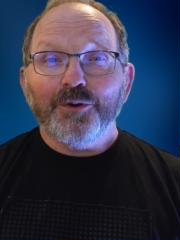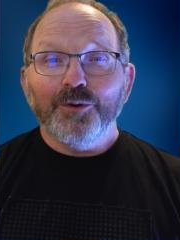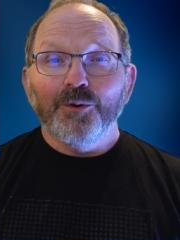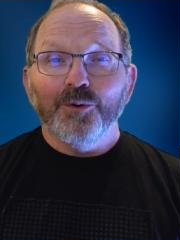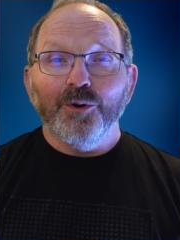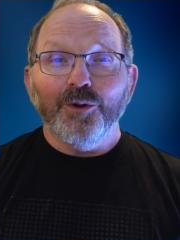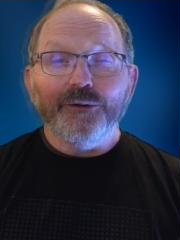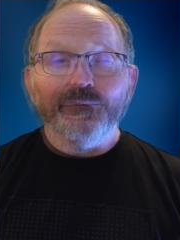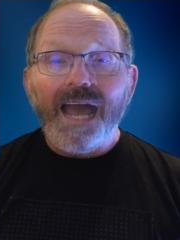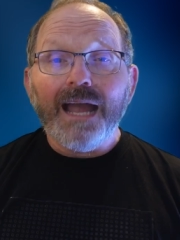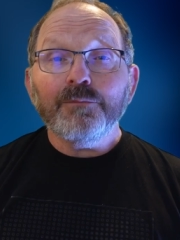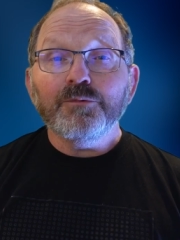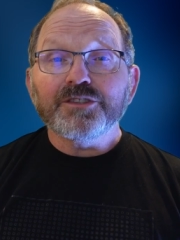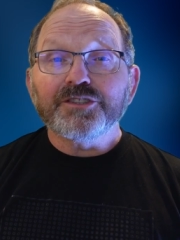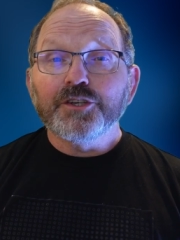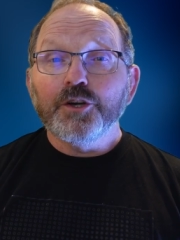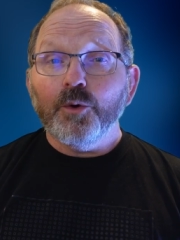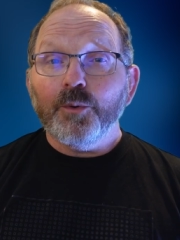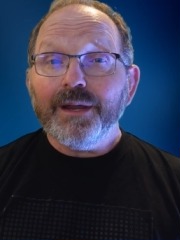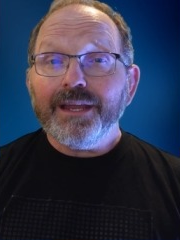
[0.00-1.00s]
cool. I
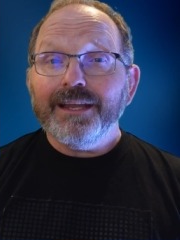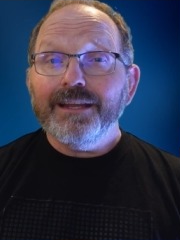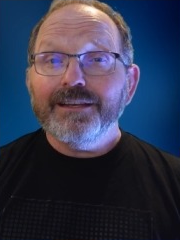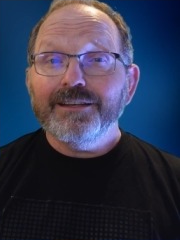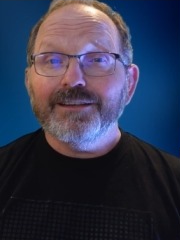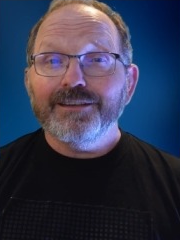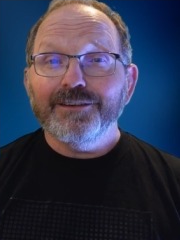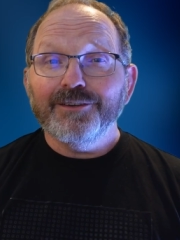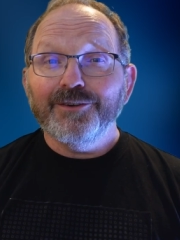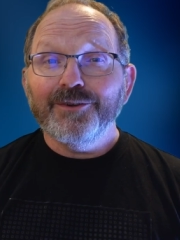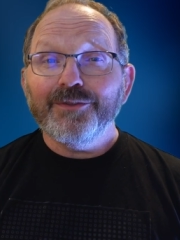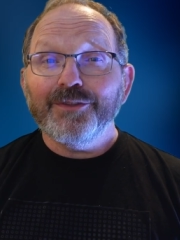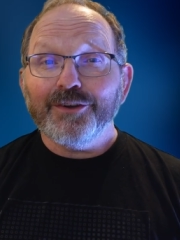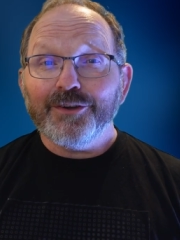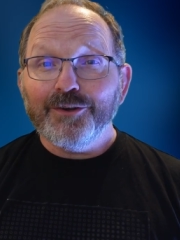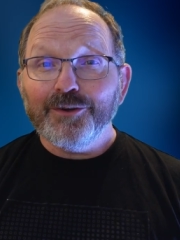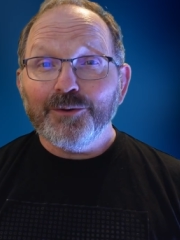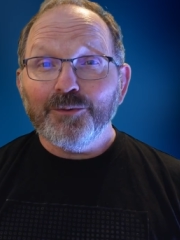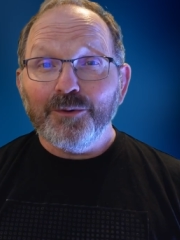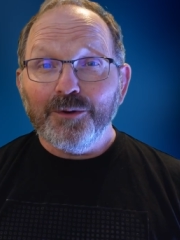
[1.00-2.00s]
was going into the
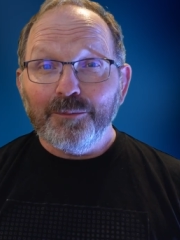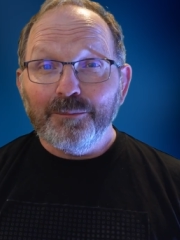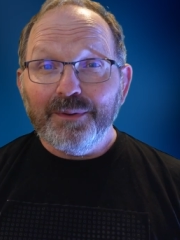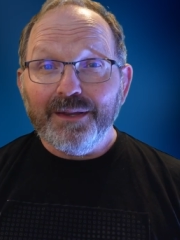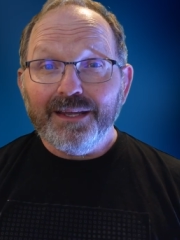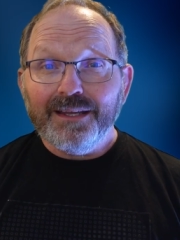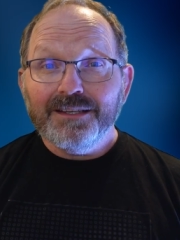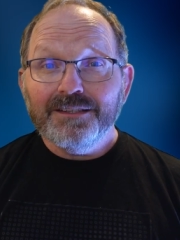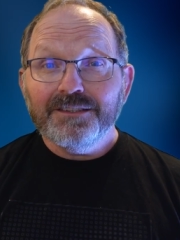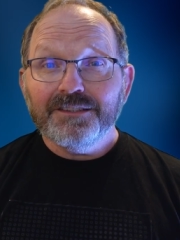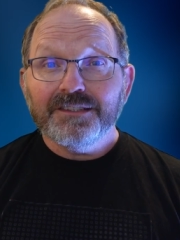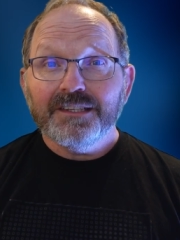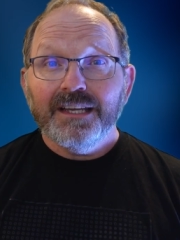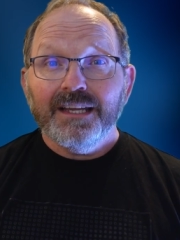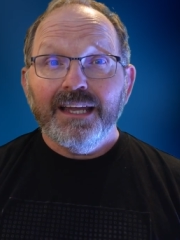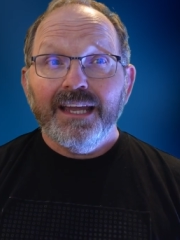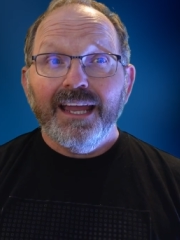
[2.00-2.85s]
Goodwill bins,